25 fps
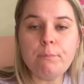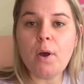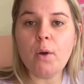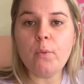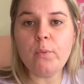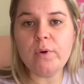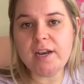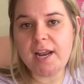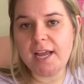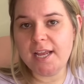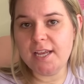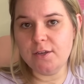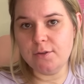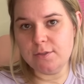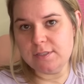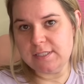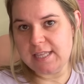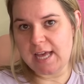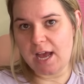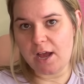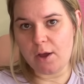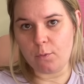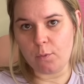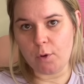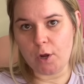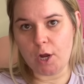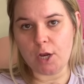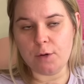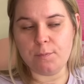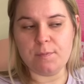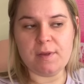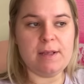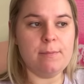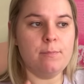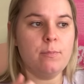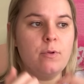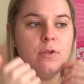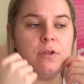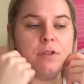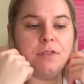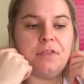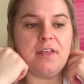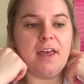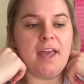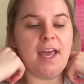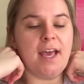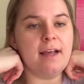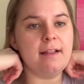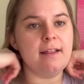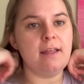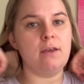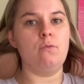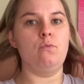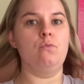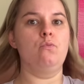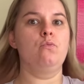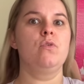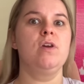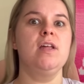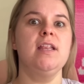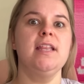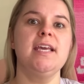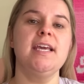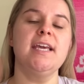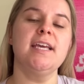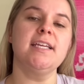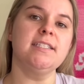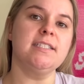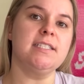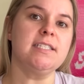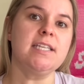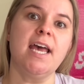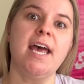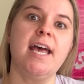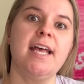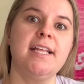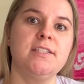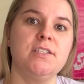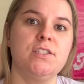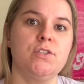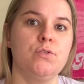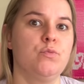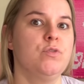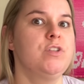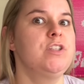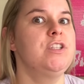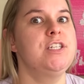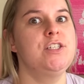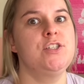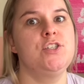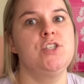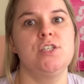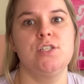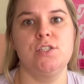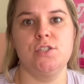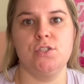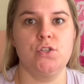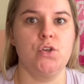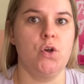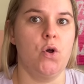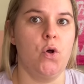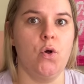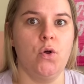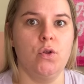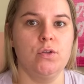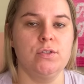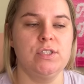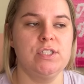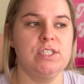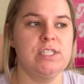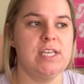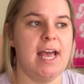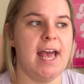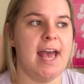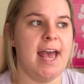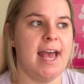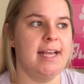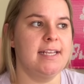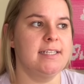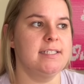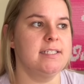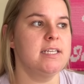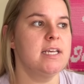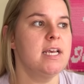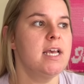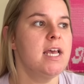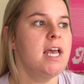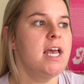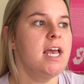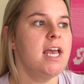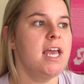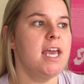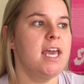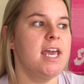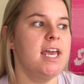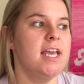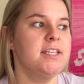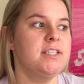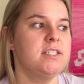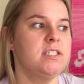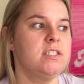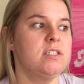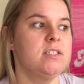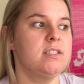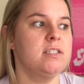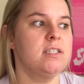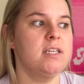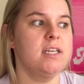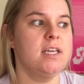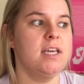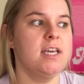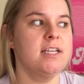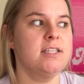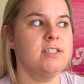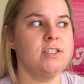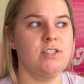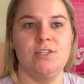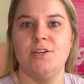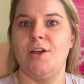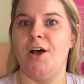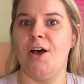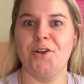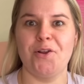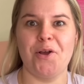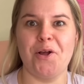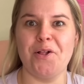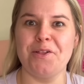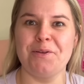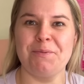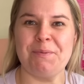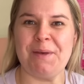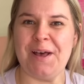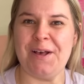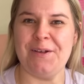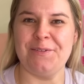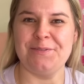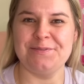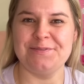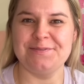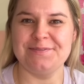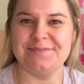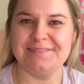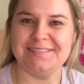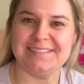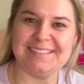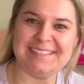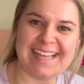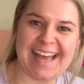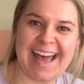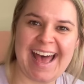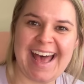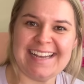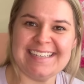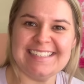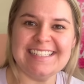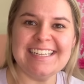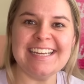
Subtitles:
But when I use that word, people think like really intense religious cults, and it's not all about that.